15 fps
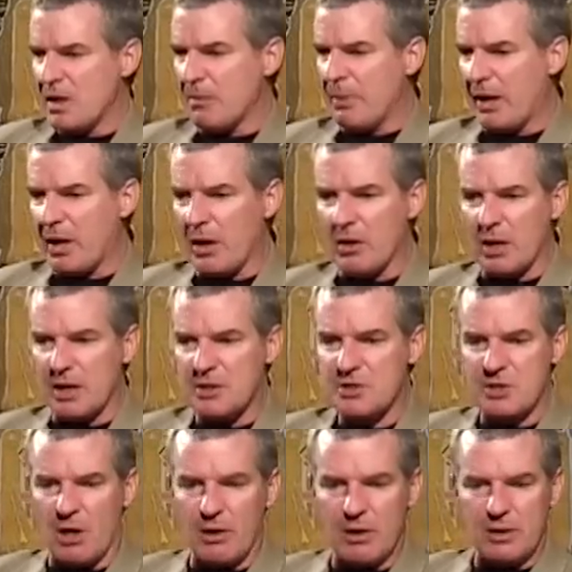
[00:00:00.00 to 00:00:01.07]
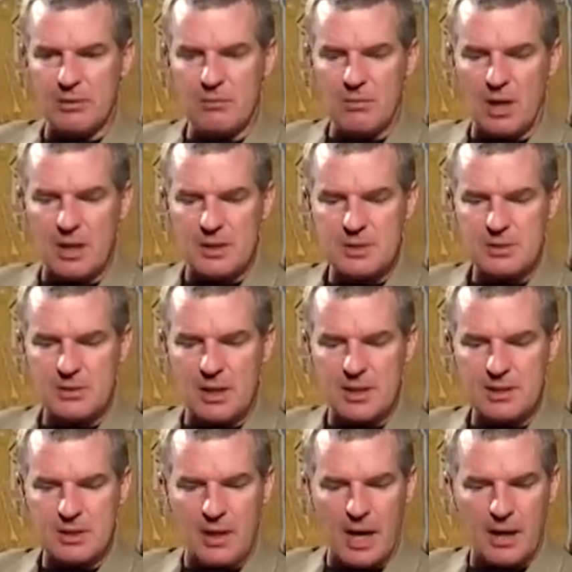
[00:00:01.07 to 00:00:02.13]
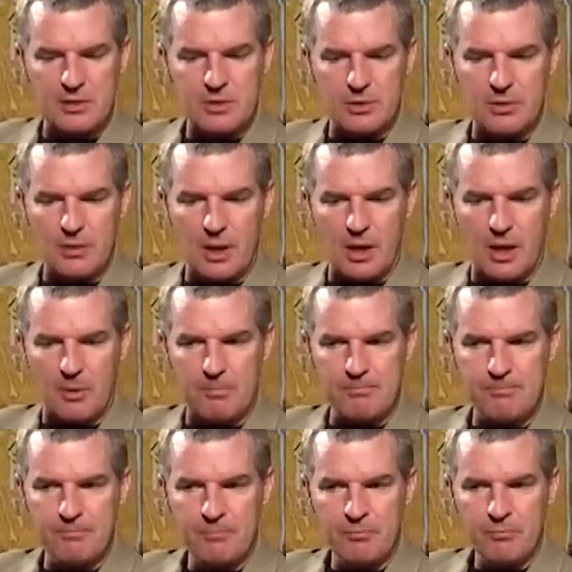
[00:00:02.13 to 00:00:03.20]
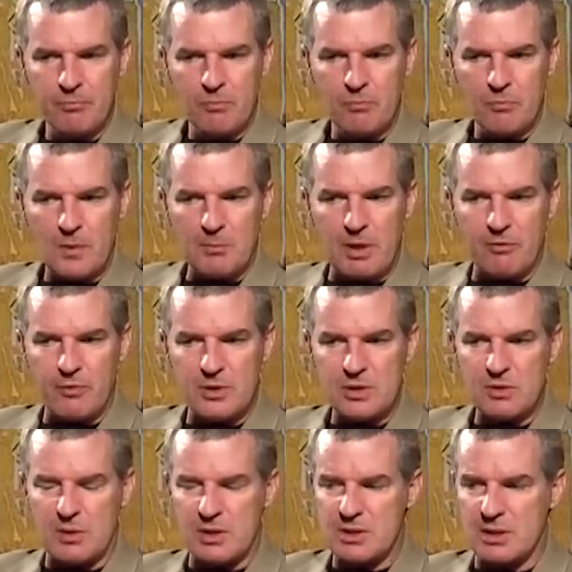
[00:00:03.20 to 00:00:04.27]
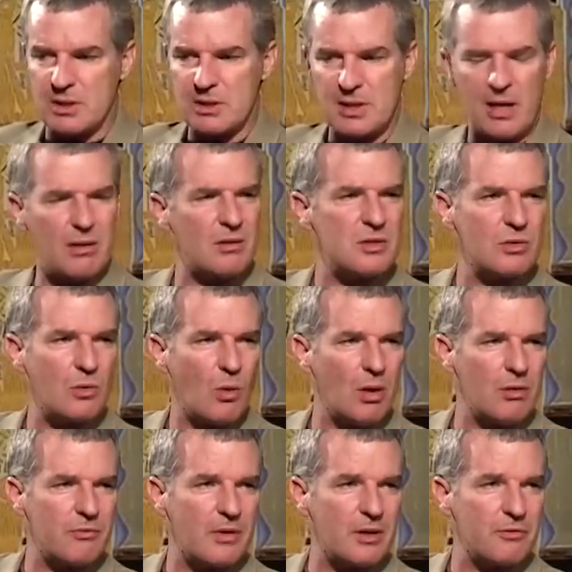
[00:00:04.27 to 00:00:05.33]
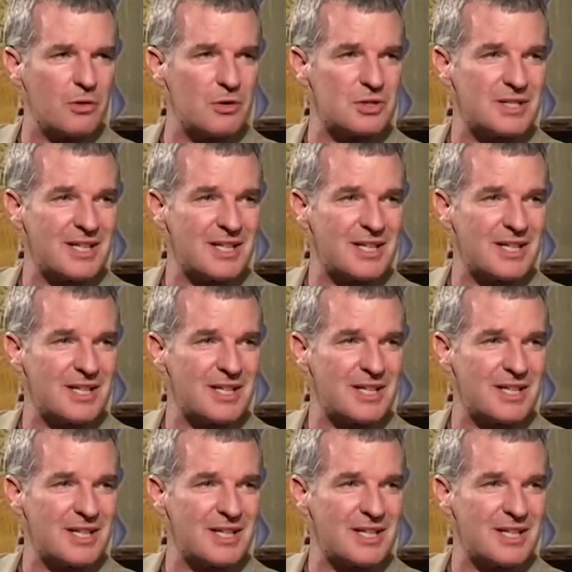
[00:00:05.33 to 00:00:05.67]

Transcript: about how you got started as, as an actor. Um, and my first question is, how did you qualify for your